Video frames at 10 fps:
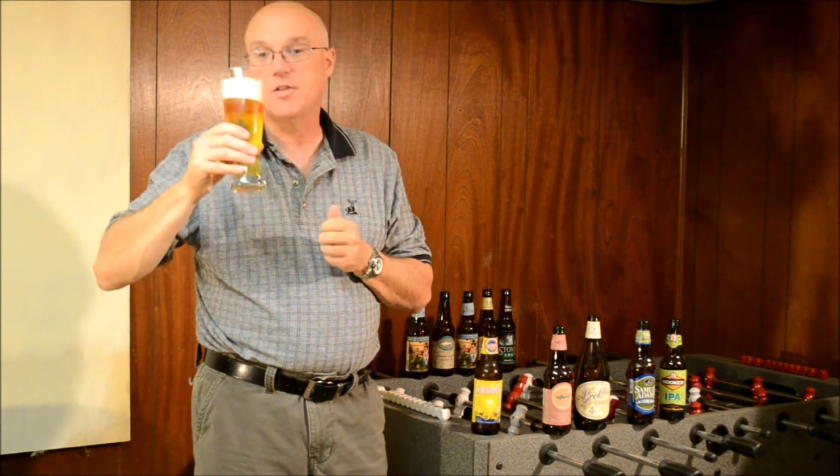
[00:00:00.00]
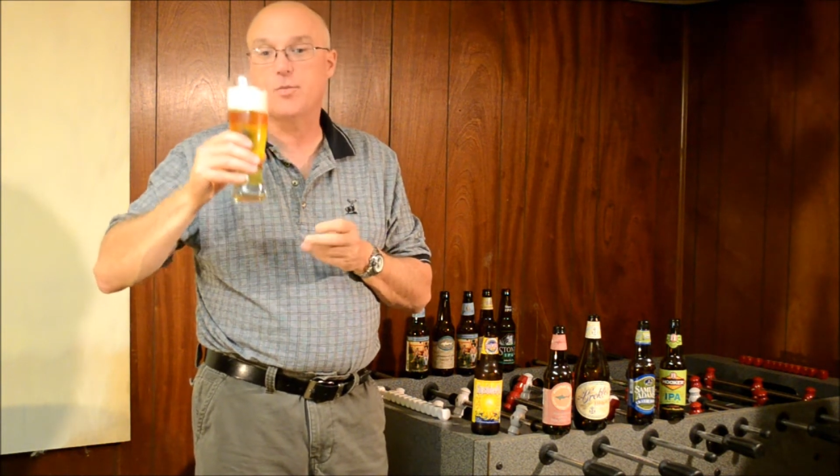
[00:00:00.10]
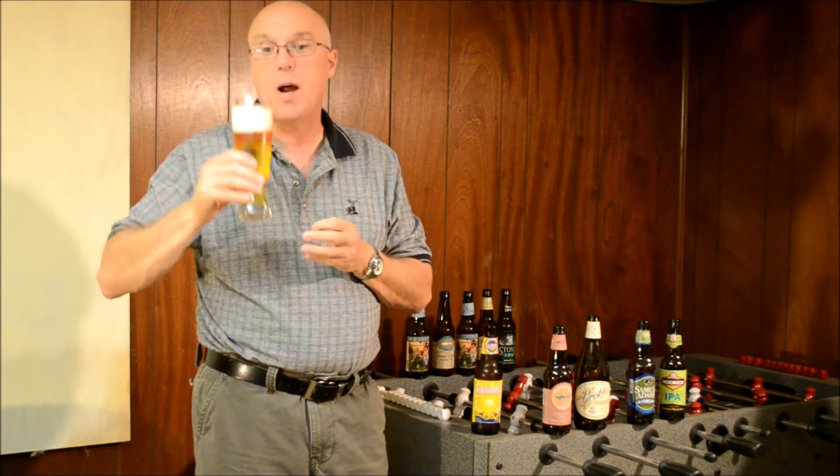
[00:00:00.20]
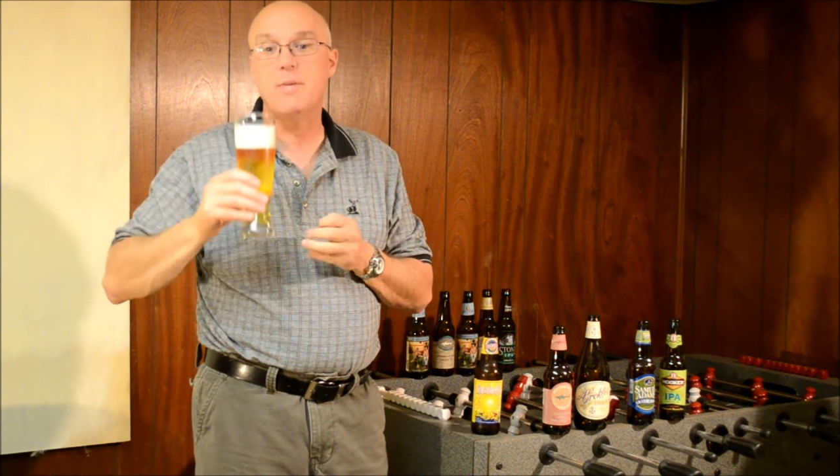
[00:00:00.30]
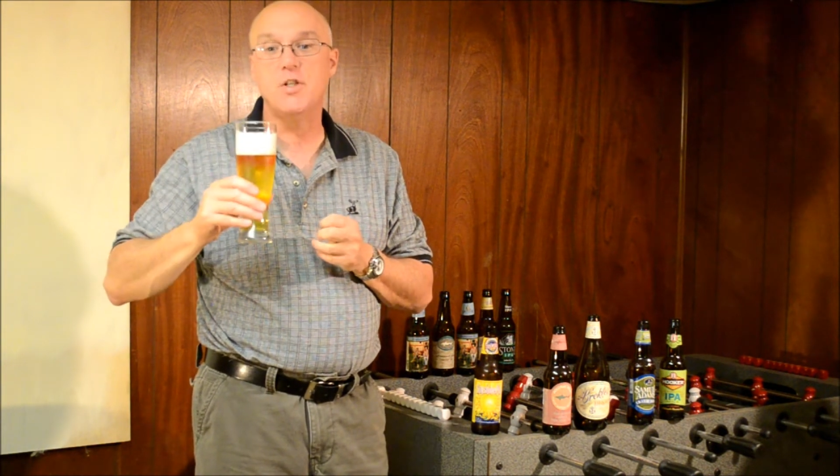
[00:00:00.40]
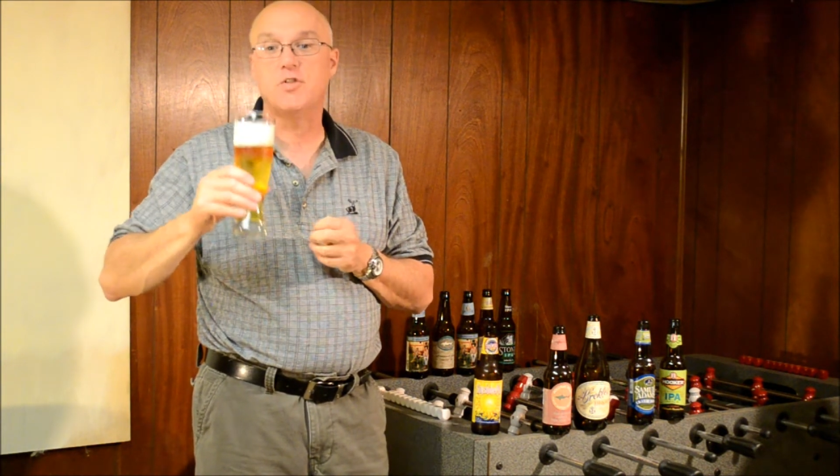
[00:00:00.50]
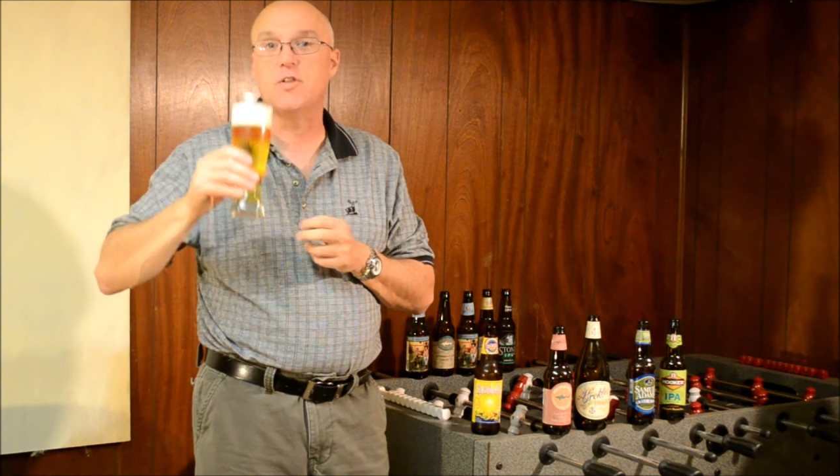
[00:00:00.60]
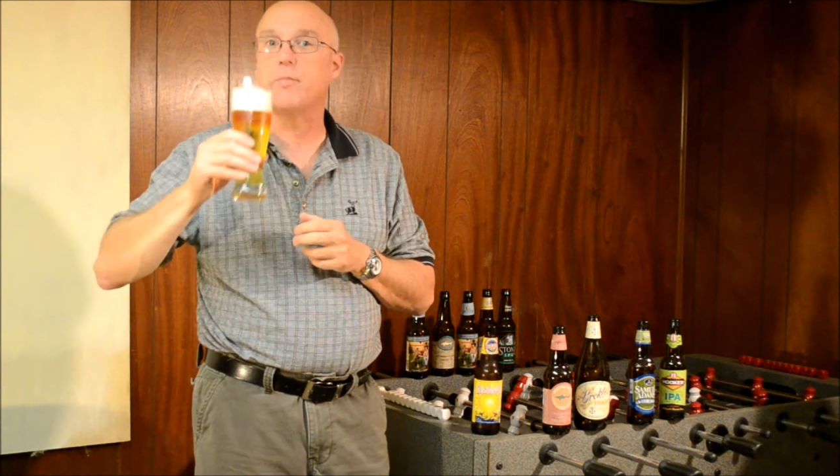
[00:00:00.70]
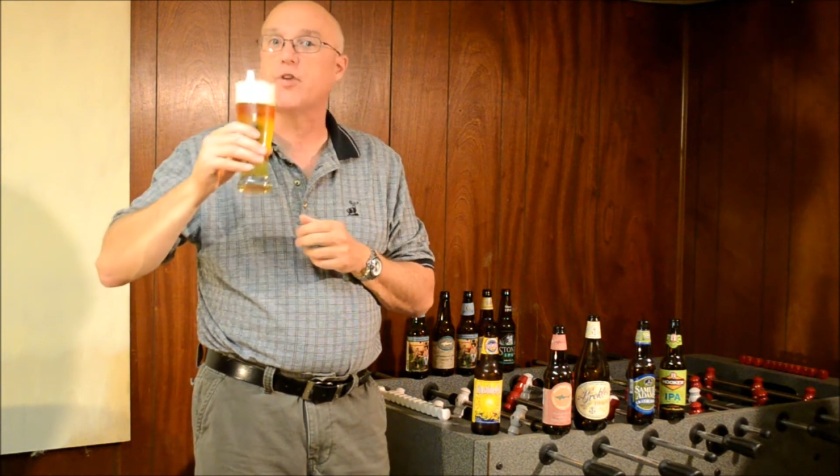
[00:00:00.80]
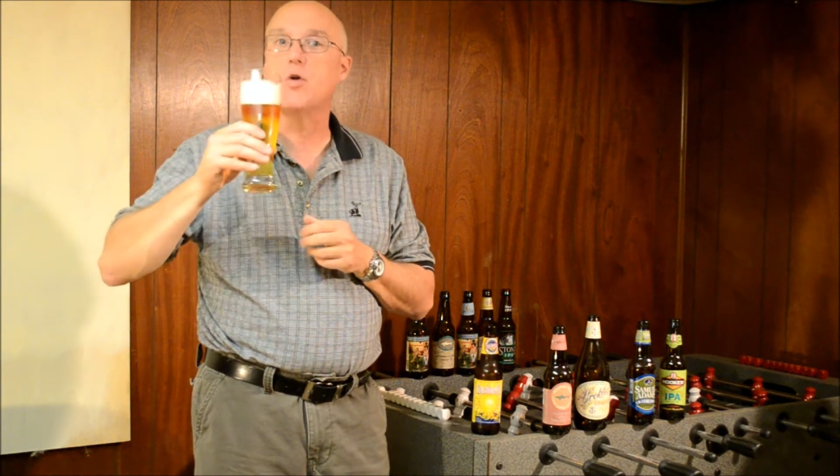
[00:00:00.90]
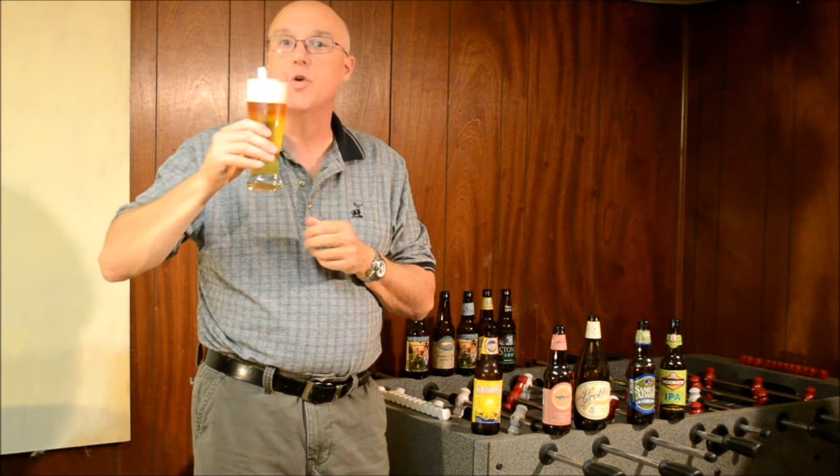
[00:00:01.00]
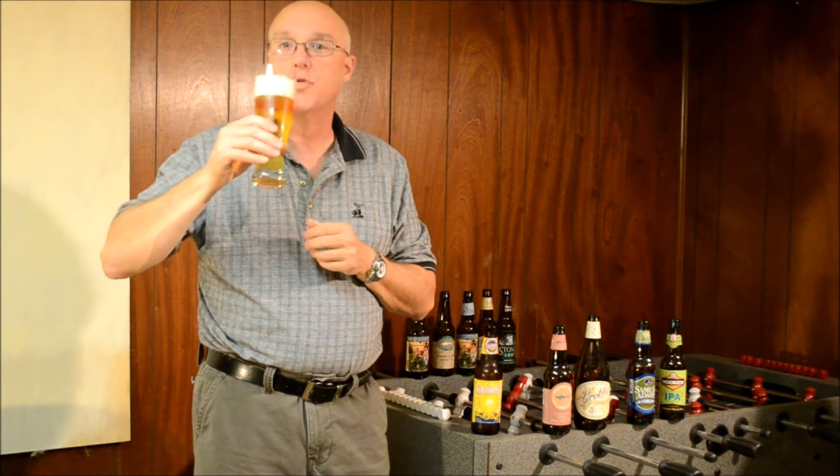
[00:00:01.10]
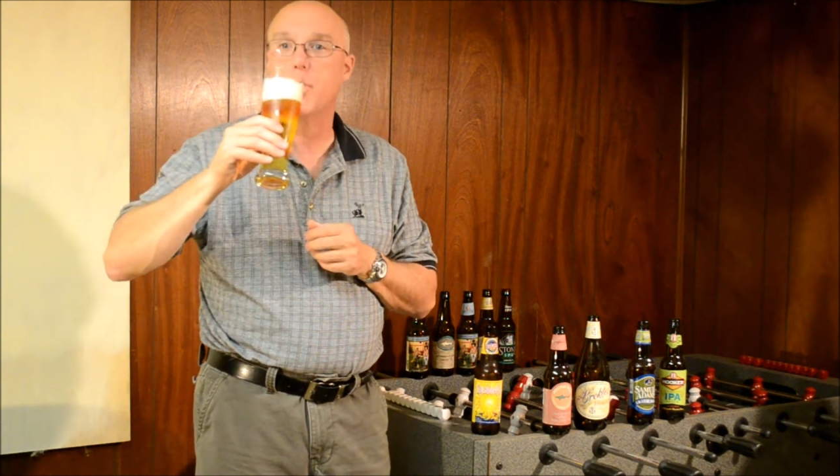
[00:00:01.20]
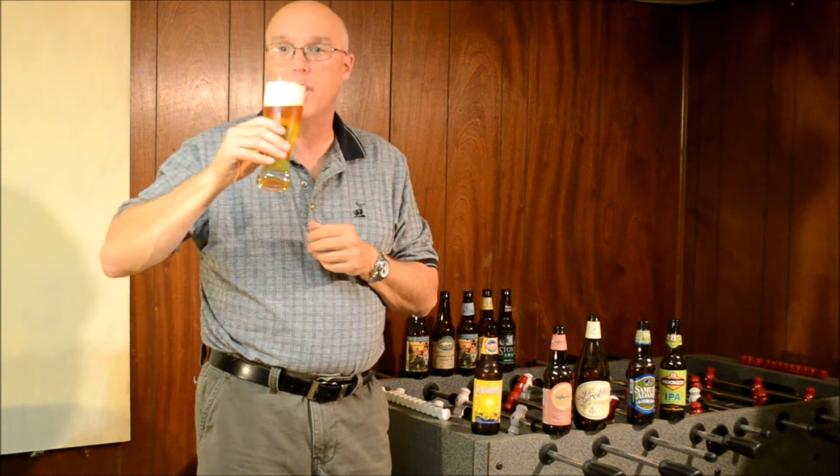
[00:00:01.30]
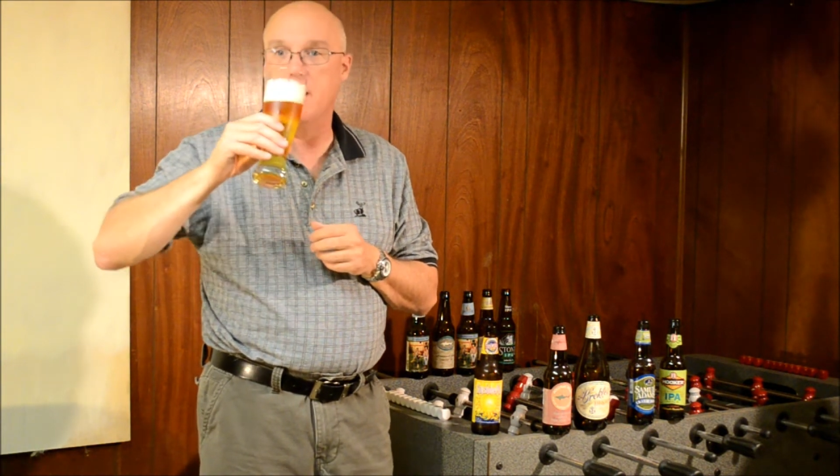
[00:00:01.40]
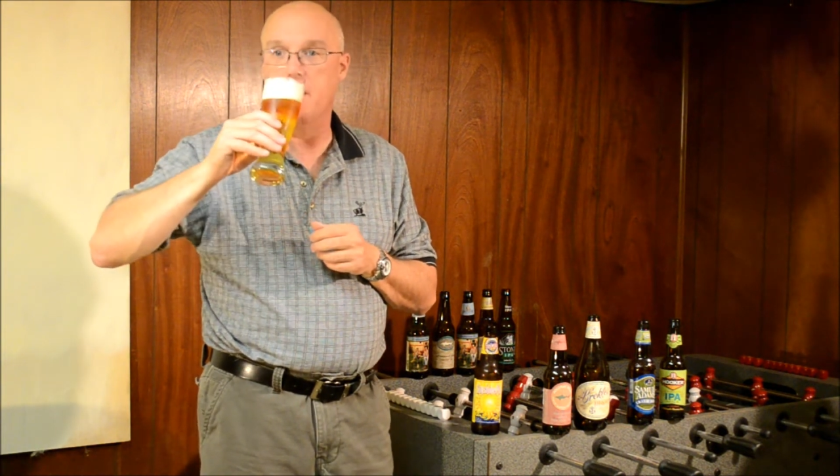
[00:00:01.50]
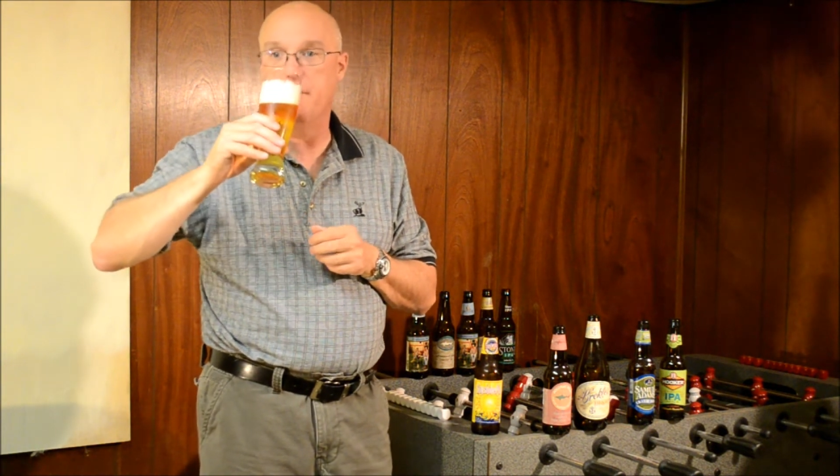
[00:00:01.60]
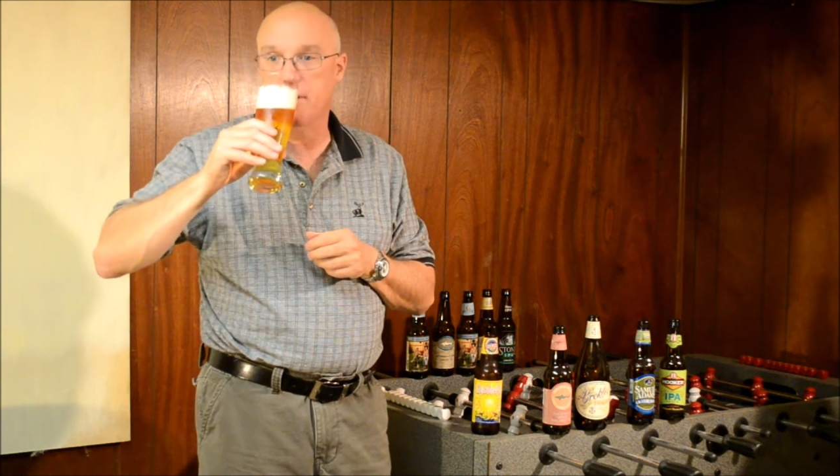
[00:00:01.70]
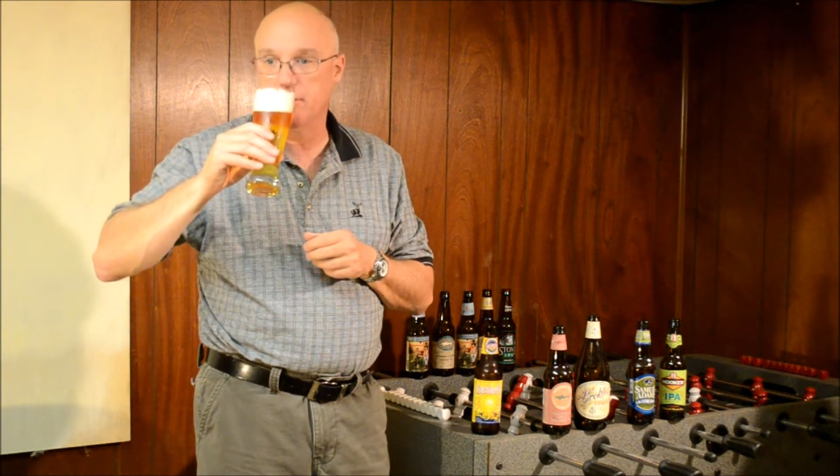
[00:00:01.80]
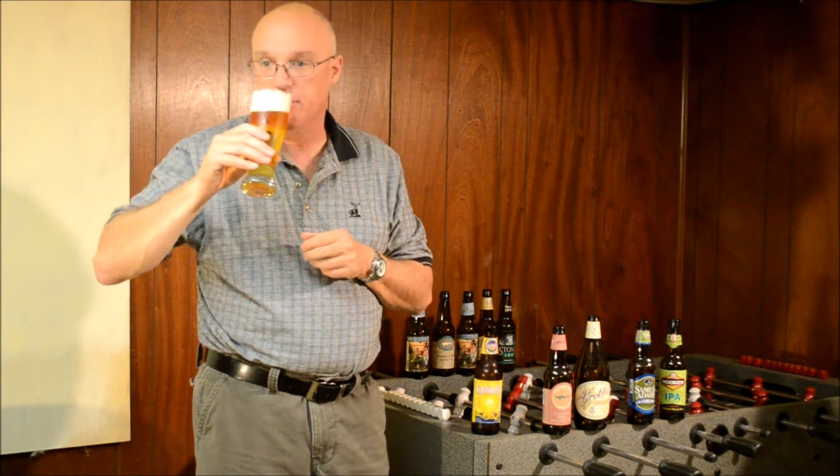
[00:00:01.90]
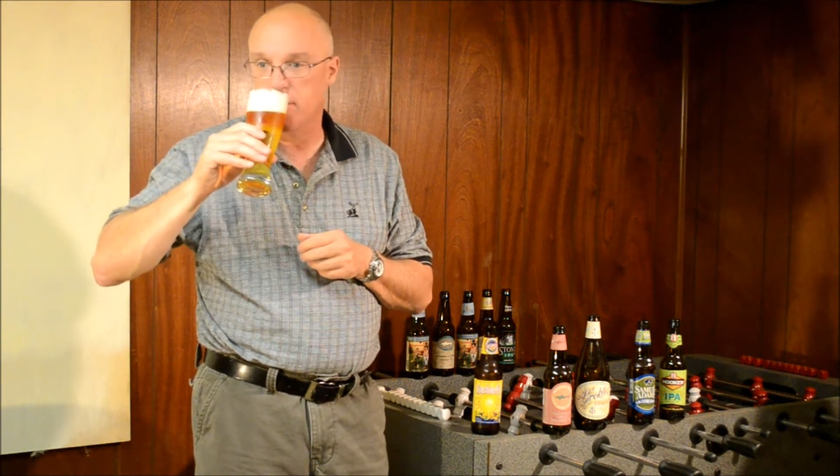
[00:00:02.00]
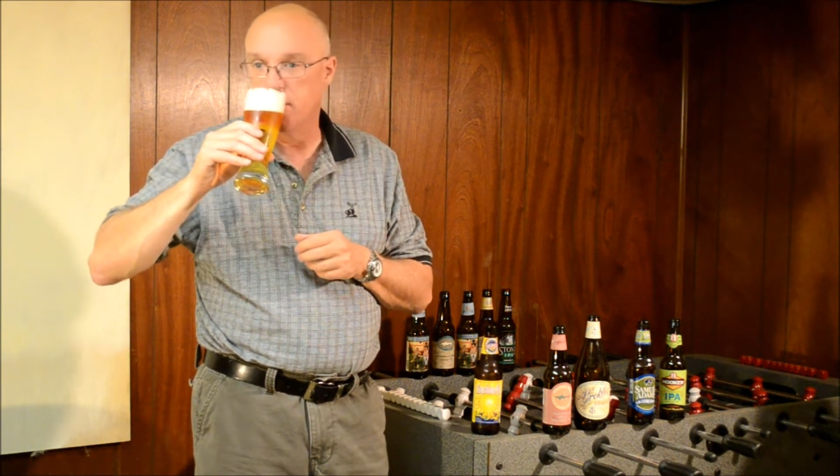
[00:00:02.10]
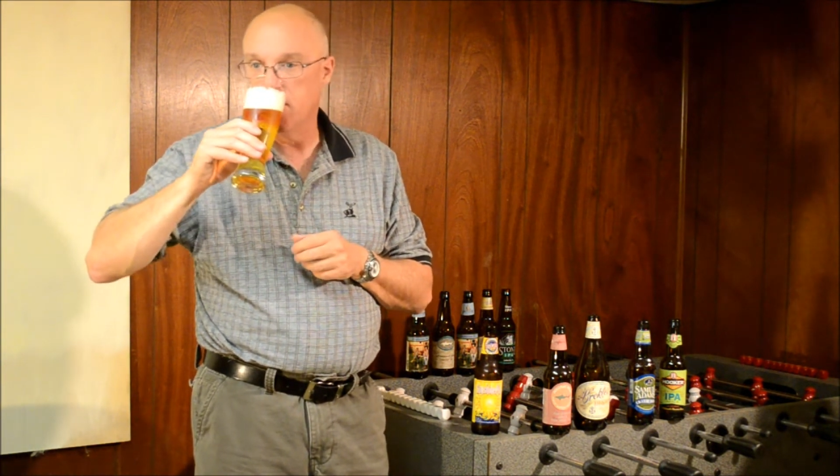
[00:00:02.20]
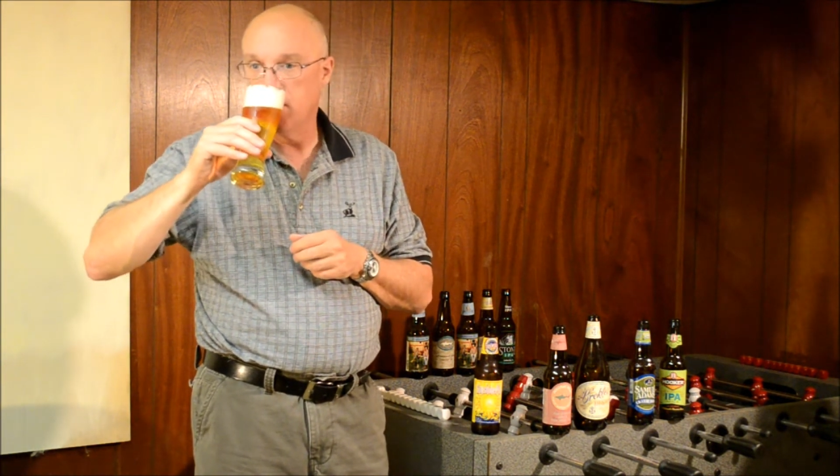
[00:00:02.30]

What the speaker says: It's probably just because I'm so used to it in the Pilsner.